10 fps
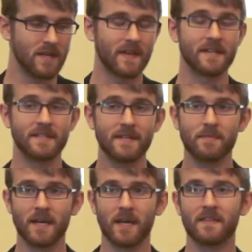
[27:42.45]
The idea
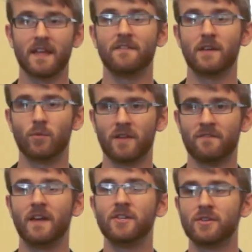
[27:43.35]
being that it will
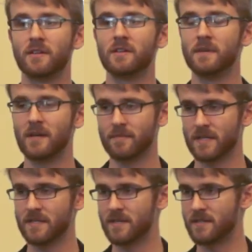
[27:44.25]
eventually become
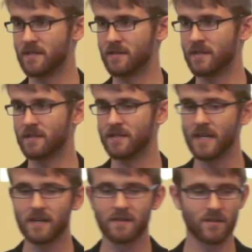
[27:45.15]
consistent, that the
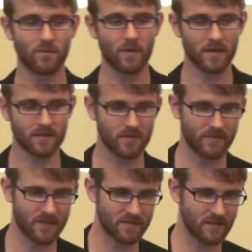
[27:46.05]
data that you want will
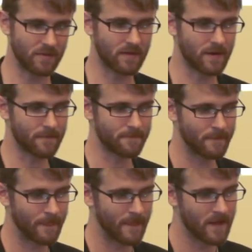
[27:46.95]
eventually be there.
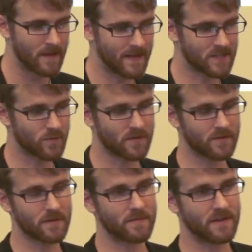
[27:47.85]
That's one
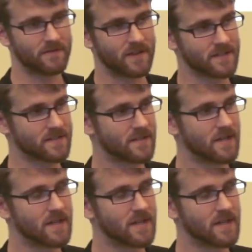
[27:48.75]
of the benefits